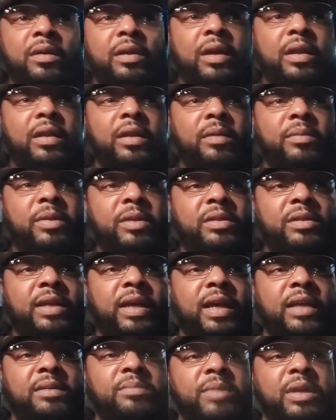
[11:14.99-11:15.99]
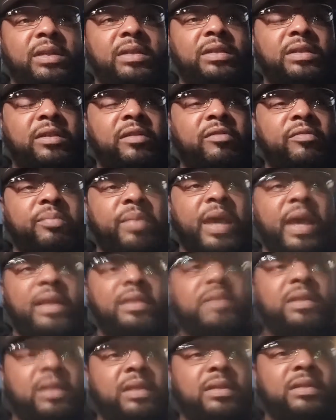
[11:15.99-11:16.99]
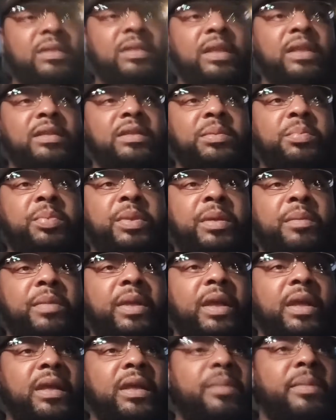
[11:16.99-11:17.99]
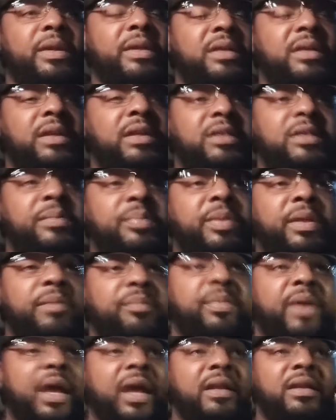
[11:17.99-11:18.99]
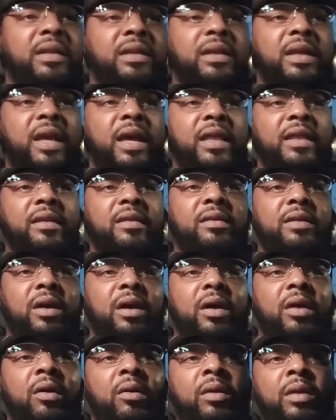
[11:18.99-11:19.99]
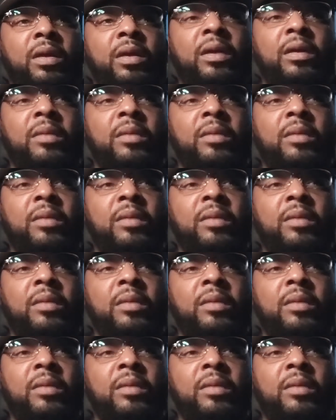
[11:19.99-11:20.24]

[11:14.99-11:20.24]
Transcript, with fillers: gotta hypnotize myself back to this discipline, man. Get my discipline back together, dog.